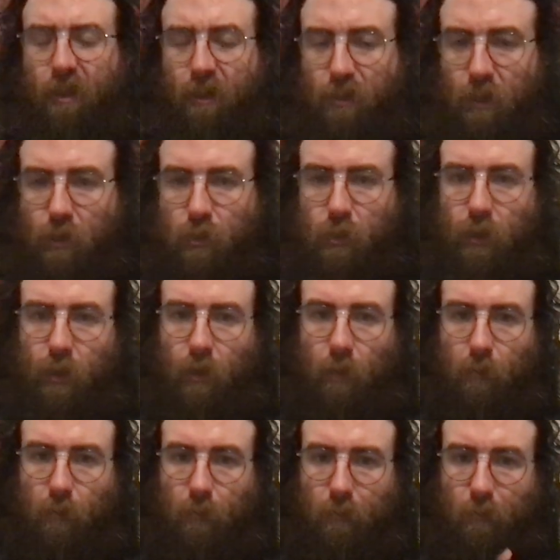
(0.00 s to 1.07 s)
besides that.
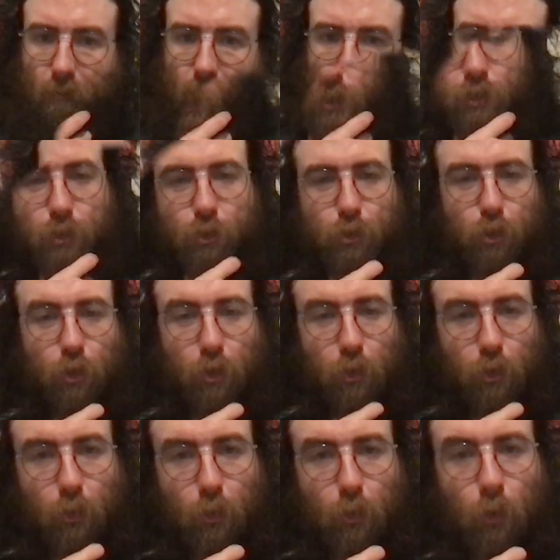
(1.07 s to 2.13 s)

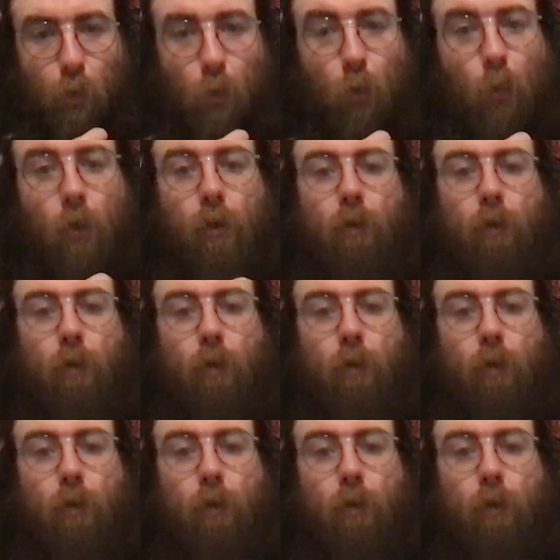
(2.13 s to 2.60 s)
So,